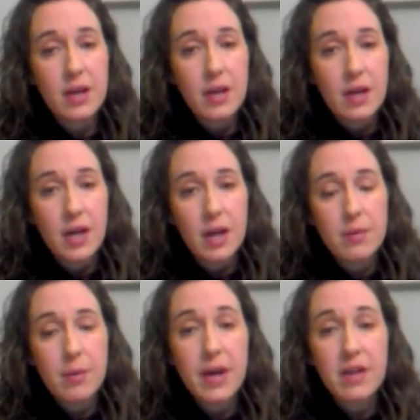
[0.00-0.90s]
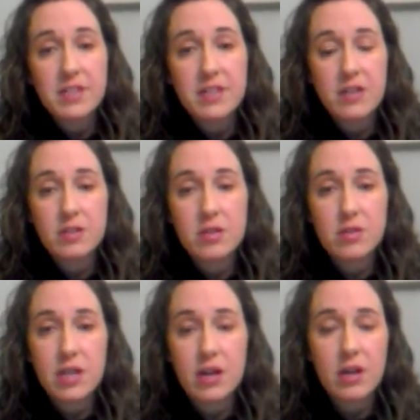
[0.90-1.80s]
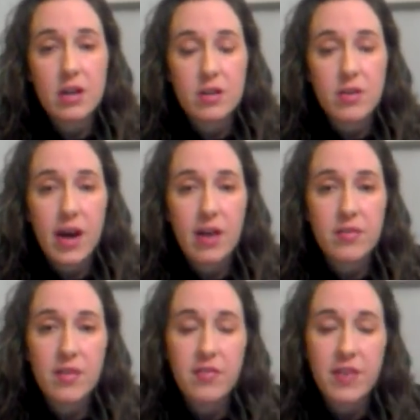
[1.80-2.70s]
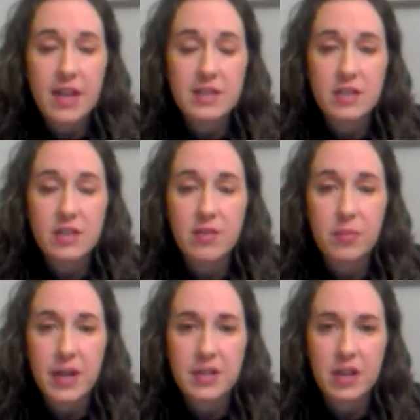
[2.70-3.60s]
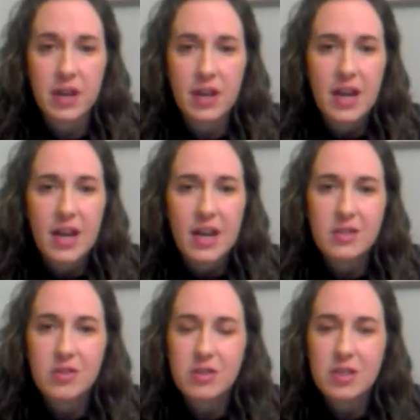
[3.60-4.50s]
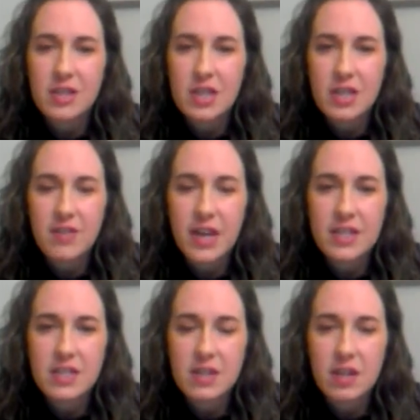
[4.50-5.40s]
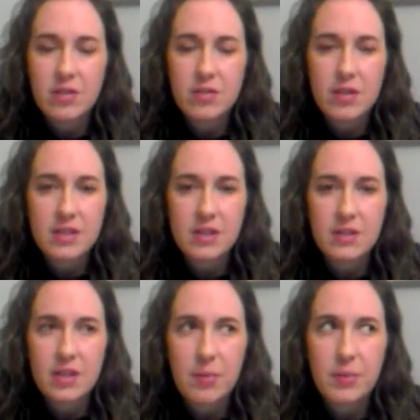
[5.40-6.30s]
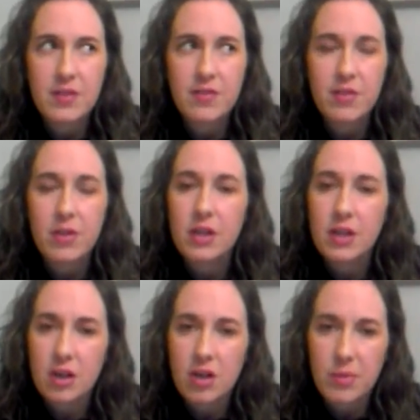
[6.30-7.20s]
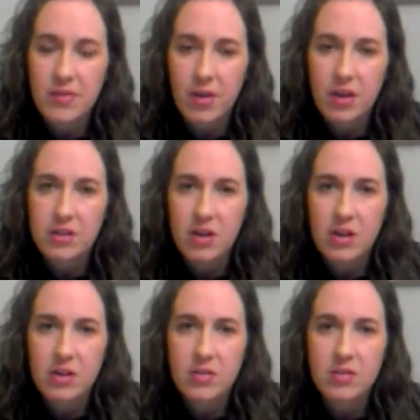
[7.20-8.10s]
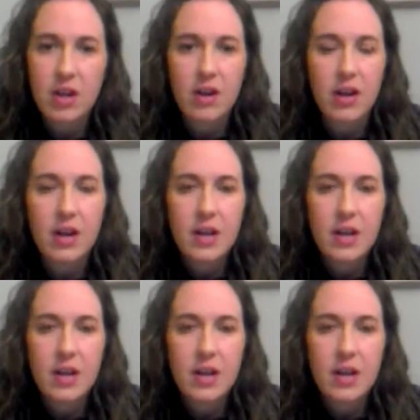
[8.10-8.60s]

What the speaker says: amount of sales in doTERRA, you have a vastly different paycheck. Interestingly enough, I did another direct sales company for a year before I started doTERRA.